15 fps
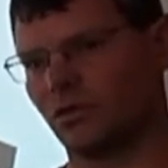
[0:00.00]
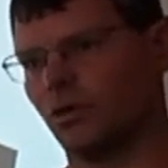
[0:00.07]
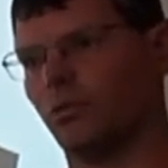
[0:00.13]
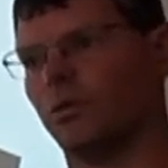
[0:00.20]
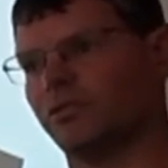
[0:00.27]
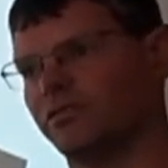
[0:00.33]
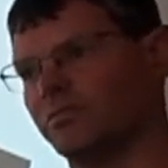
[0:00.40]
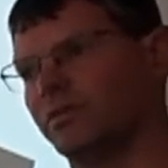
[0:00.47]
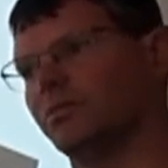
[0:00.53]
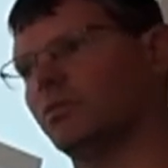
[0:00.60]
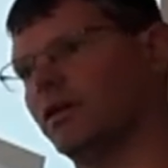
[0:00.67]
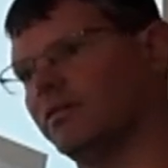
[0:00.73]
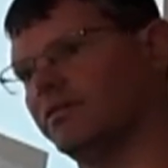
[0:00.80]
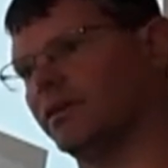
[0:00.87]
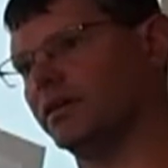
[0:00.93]
or possibly
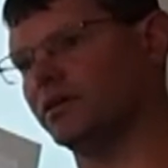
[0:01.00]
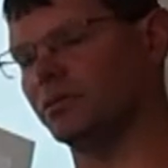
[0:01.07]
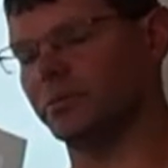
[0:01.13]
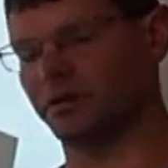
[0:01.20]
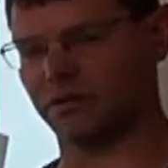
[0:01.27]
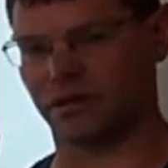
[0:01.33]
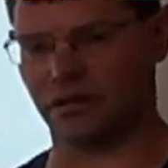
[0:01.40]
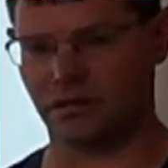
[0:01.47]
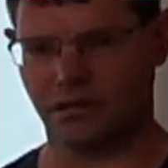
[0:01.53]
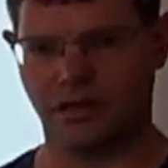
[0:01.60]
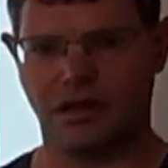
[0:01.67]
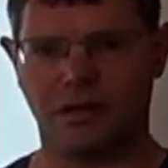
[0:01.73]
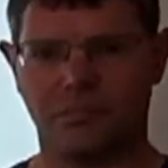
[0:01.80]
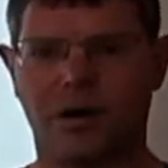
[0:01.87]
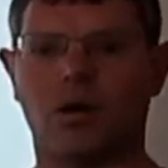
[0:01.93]
Wi-Fi in your building.
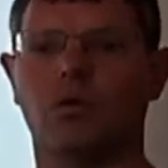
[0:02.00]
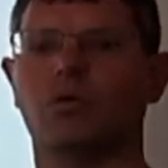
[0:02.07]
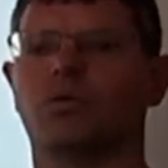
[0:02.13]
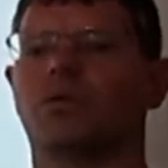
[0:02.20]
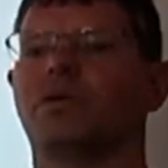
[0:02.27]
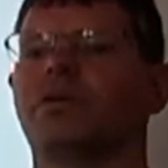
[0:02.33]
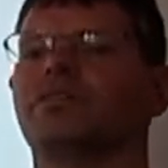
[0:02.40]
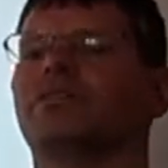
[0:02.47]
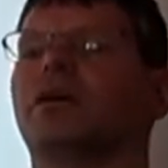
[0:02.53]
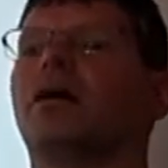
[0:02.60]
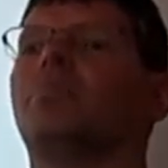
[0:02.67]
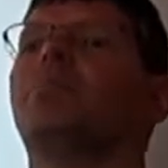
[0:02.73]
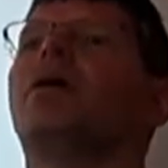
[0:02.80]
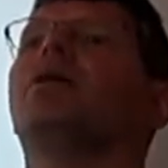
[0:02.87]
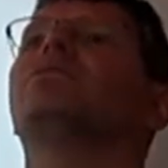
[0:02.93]
But all the things that
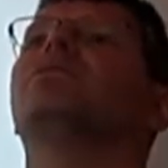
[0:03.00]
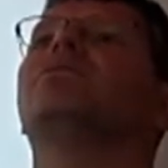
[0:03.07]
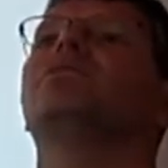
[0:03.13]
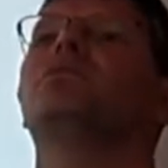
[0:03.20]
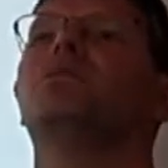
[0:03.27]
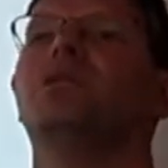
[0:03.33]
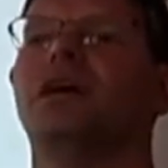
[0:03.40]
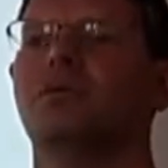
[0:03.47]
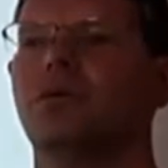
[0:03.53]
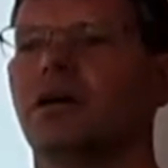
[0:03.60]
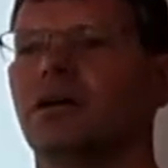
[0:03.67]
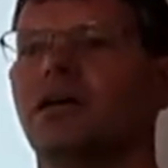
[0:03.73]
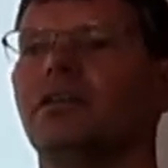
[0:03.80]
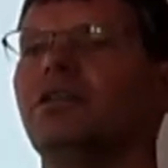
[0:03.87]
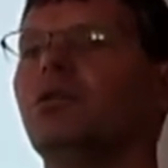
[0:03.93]
are part of your
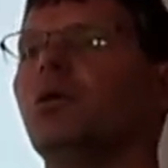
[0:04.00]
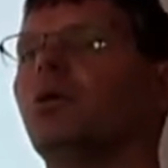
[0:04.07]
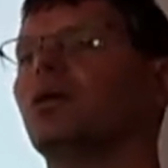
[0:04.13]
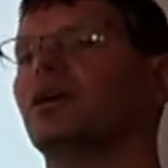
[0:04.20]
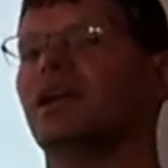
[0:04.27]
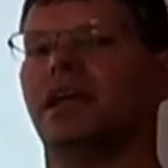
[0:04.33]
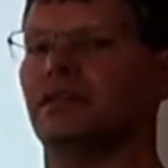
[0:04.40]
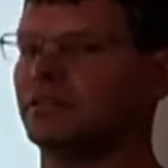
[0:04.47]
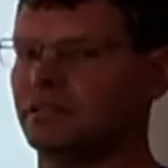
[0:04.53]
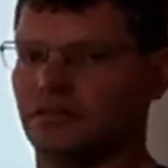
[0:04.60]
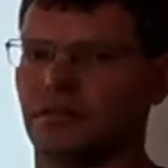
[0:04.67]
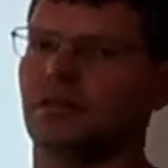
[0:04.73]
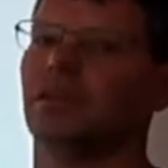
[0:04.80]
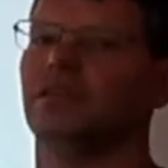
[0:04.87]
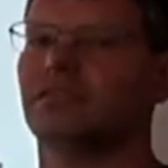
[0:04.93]
network are not connected
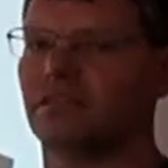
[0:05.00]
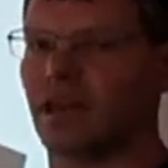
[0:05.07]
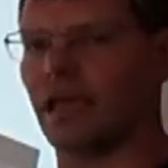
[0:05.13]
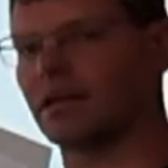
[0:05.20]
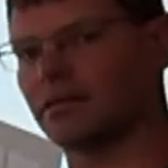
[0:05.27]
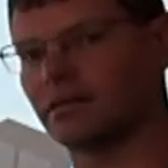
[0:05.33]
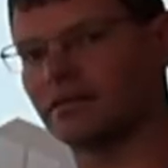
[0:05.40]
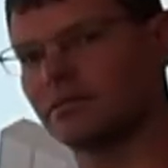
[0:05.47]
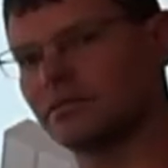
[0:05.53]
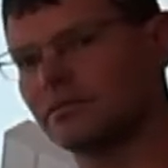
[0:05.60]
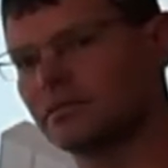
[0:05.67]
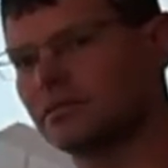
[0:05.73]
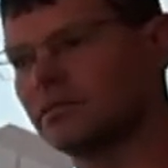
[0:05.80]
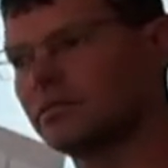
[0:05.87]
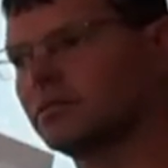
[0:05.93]
to the internet.
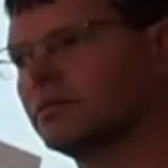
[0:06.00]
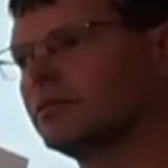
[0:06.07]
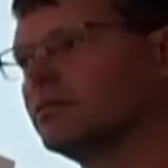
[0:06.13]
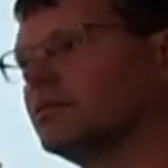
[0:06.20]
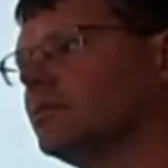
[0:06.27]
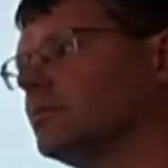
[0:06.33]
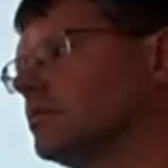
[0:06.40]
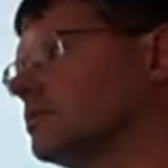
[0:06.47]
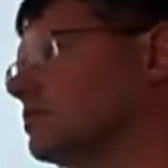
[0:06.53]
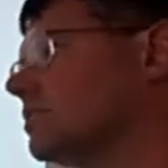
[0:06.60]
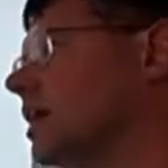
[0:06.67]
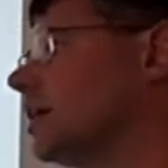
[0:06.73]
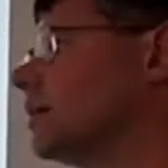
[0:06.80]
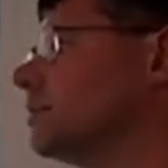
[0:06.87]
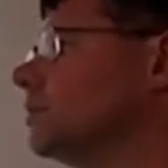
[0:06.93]

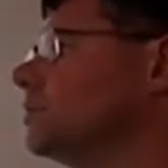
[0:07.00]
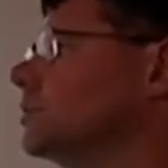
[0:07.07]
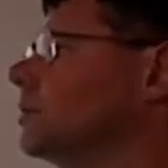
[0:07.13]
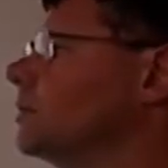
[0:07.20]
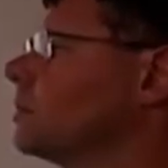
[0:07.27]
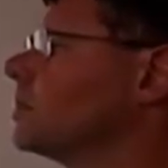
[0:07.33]
So